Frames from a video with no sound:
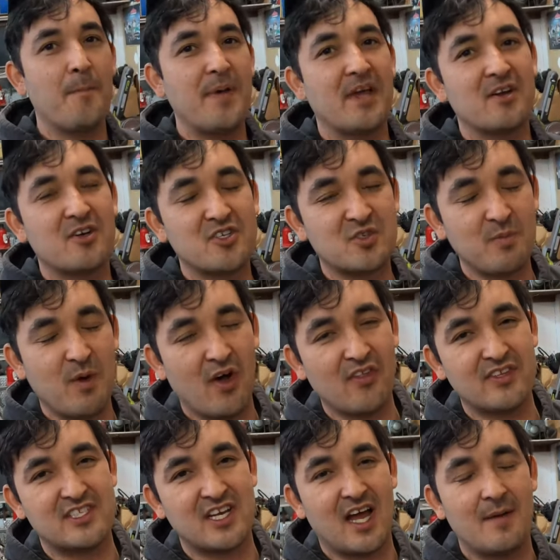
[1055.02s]
big or
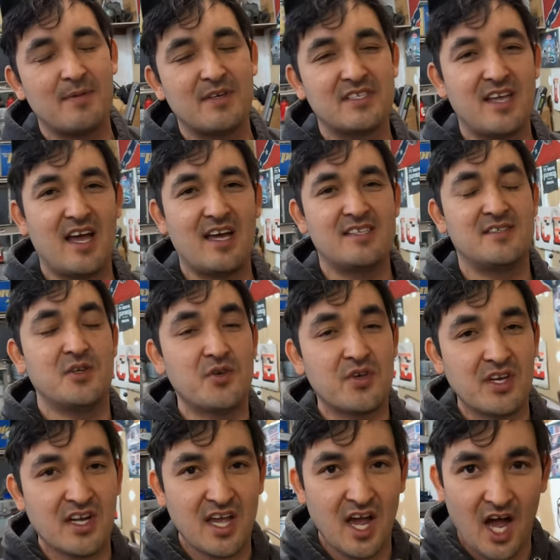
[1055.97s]
small the job is, guys, you
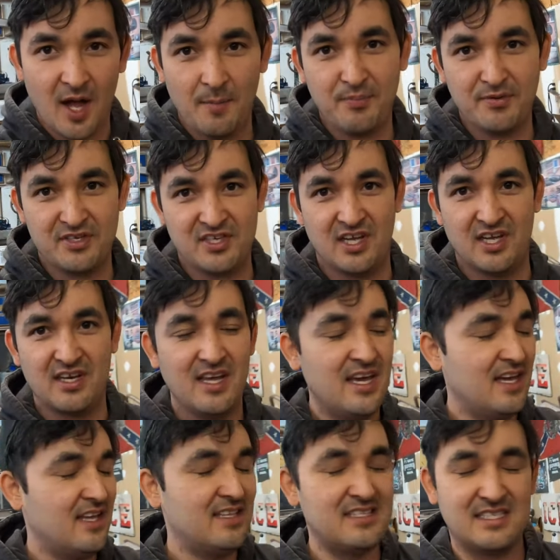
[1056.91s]
can accomplish it.
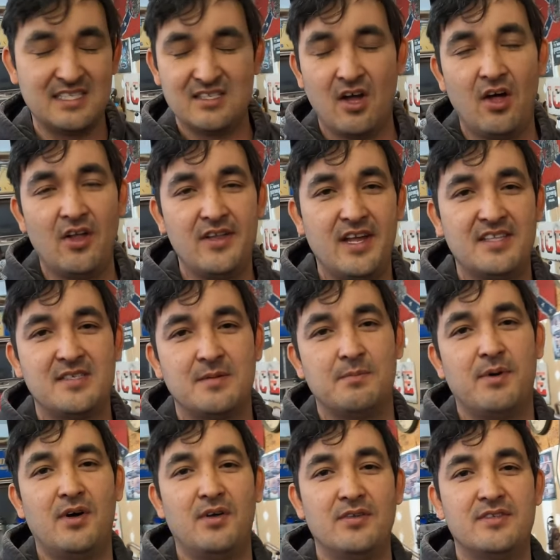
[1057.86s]
This is all nuts
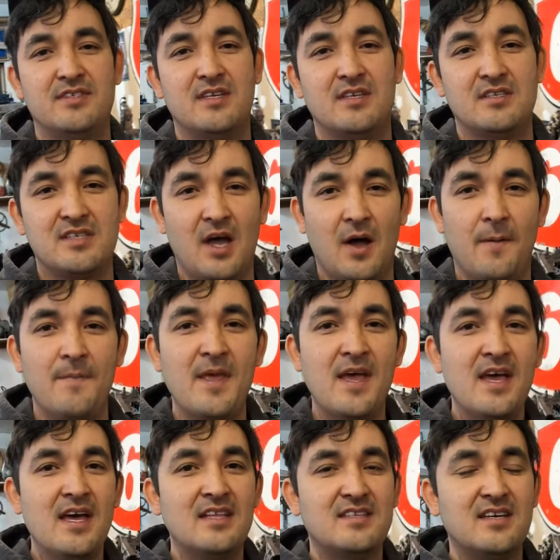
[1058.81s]
and bolts. So,
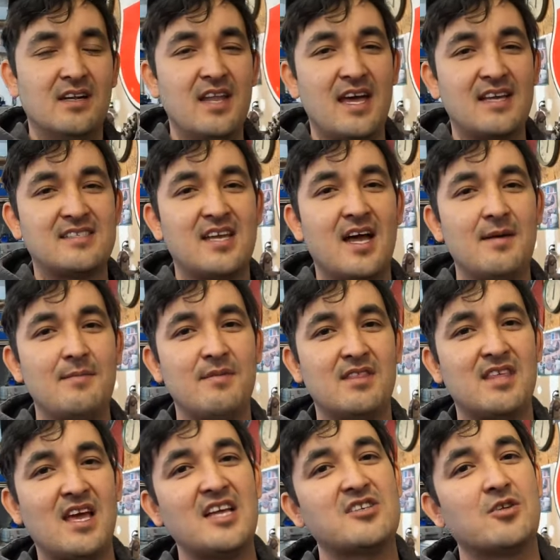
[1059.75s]
till next time,
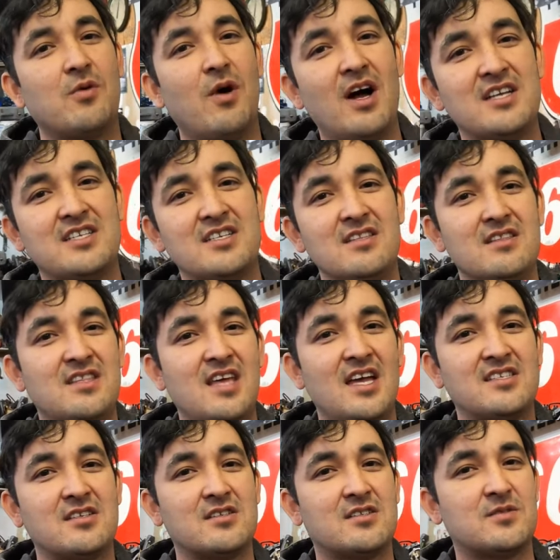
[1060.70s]
thanks for watching,
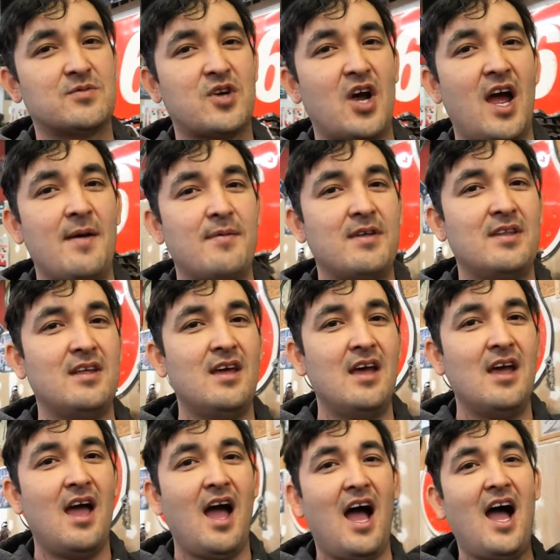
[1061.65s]
thanks for subscribing.
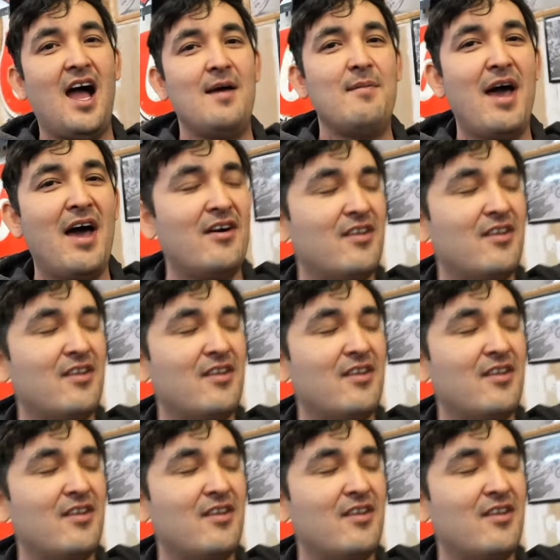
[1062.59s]
I'm